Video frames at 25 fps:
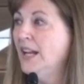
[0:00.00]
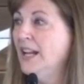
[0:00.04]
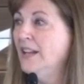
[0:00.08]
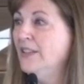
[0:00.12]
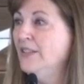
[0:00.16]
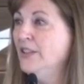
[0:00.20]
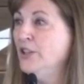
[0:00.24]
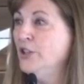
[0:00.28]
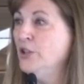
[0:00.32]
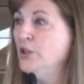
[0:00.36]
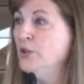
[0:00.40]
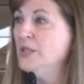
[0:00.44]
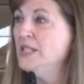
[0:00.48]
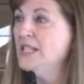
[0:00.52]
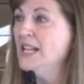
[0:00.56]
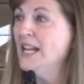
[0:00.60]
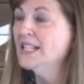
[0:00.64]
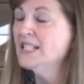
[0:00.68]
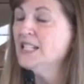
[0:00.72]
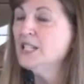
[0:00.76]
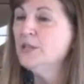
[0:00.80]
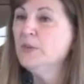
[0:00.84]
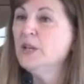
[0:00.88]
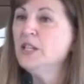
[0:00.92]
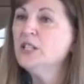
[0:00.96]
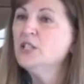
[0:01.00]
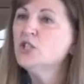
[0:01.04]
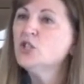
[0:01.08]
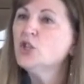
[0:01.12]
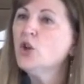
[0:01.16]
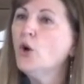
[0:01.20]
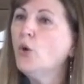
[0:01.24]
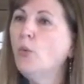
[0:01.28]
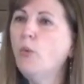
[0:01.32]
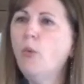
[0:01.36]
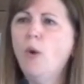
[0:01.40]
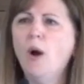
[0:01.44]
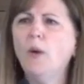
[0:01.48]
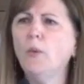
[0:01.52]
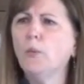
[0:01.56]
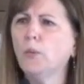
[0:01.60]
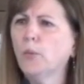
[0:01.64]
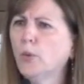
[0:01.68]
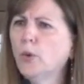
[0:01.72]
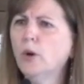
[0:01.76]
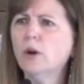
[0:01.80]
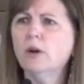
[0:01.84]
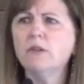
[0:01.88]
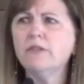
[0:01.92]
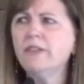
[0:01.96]
in the New Testament. So what
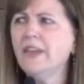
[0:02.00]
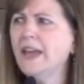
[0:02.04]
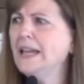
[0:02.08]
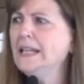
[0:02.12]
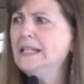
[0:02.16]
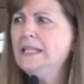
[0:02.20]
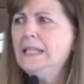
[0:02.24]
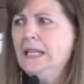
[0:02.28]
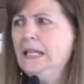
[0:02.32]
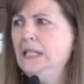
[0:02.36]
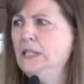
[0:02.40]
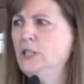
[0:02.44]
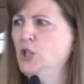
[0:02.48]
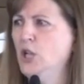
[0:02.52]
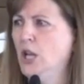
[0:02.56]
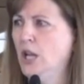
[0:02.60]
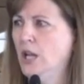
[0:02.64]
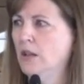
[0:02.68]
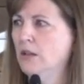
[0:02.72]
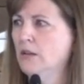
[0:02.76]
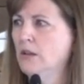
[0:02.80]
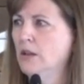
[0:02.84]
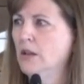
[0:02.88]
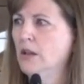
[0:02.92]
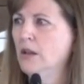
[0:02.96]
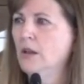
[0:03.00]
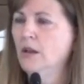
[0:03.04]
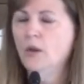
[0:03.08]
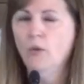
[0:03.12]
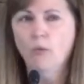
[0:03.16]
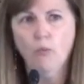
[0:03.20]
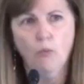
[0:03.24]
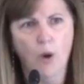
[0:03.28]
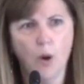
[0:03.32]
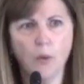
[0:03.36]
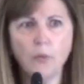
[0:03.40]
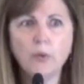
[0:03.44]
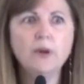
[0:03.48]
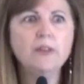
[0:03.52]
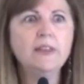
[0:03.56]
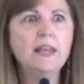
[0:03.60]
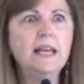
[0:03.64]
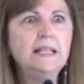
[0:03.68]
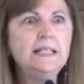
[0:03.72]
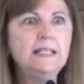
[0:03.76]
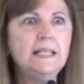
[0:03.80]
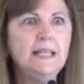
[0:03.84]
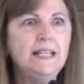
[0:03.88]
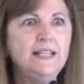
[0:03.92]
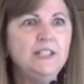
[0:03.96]
were they teaching? What were they
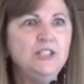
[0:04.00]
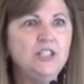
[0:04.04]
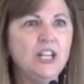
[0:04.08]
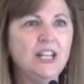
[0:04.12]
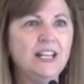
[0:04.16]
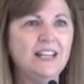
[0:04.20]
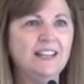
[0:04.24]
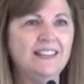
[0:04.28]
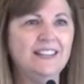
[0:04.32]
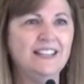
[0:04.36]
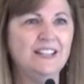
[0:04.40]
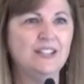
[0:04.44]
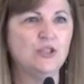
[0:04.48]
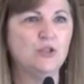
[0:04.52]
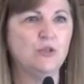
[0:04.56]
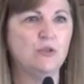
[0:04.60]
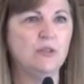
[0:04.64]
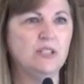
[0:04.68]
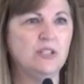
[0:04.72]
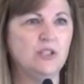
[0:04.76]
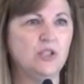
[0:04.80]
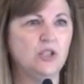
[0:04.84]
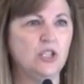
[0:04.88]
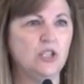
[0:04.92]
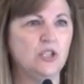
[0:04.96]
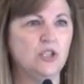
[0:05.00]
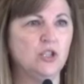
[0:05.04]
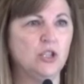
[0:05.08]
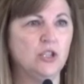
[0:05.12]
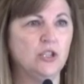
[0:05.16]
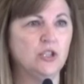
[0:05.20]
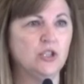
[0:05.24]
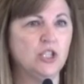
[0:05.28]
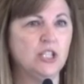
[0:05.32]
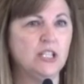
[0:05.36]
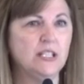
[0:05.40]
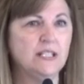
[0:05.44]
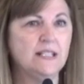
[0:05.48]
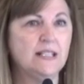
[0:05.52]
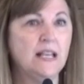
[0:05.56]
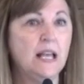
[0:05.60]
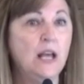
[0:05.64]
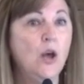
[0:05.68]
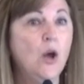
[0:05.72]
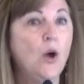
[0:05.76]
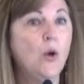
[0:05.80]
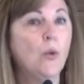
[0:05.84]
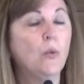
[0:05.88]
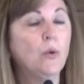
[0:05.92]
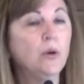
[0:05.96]
teaching in these Christian churches?
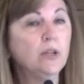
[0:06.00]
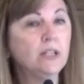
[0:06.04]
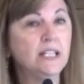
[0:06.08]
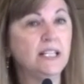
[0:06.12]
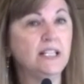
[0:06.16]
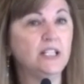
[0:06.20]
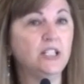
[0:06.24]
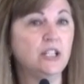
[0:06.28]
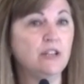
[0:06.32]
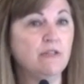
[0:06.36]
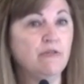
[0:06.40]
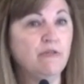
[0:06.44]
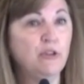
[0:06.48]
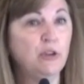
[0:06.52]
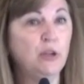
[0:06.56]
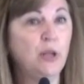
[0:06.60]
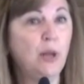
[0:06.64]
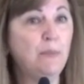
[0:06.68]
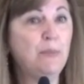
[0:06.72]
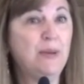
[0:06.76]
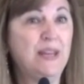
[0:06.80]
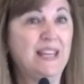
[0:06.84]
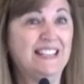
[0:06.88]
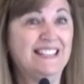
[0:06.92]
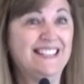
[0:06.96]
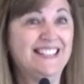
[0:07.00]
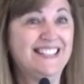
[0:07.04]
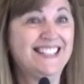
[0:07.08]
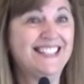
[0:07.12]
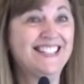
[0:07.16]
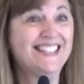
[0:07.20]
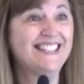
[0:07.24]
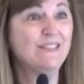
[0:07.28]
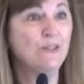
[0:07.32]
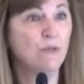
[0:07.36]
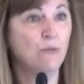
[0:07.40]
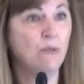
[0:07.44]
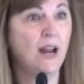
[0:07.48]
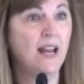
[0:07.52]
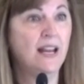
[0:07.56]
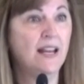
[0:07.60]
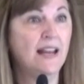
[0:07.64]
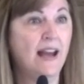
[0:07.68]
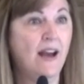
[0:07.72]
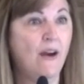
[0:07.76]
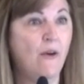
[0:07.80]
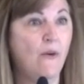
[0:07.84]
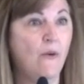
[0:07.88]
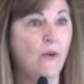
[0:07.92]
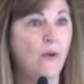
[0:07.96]
We're teaching Philippians right
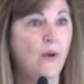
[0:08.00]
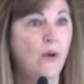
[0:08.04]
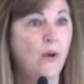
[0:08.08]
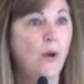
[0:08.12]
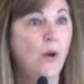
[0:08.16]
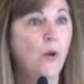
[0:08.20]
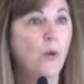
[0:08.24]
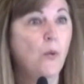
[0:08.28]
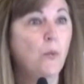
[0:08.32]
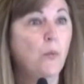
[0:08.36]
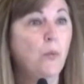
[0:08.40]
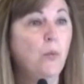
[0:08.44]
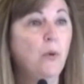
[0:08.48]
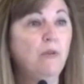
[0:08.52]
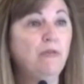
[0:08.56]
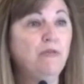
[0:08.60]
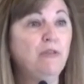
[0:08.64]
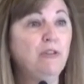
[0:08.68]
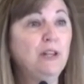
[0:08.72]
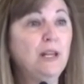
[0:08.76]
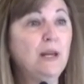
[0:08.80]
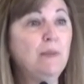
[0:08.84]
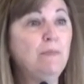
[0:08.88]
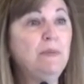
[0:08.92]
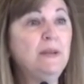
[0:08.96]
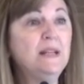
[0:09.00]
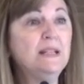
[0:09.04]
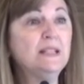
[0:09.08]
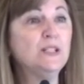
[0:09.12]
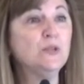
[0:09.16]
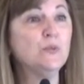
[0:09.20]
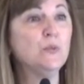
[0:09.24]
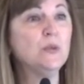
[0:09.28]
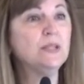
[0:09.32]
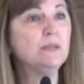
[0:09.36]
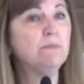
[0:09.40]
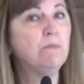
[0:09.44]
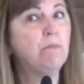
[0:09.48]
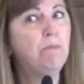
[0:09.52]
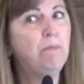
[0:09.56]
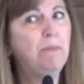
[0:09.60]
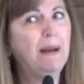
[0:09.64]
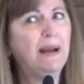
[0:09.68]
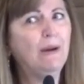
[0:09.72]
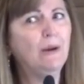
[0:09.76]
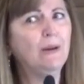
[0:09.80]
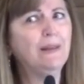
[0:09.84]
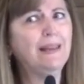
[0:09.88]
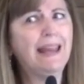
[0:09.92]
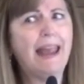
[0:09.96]
now. Well, Philippians was
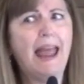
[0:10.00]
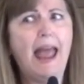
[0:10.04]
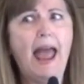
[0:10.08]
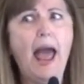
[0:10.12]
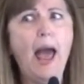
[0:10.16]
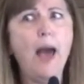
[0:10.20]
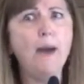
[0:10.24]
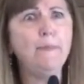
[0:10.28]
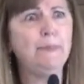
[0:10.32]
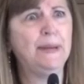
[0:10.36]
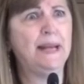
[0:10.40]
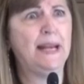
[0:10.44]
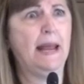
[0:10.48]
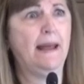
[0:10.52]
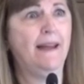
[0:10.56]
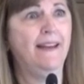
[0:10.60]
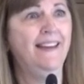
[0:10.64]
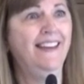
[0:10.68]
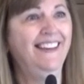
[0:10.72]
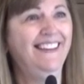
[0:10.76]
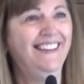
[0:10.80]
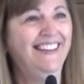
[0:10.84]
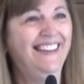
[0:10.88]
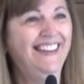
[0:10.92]
barely happening.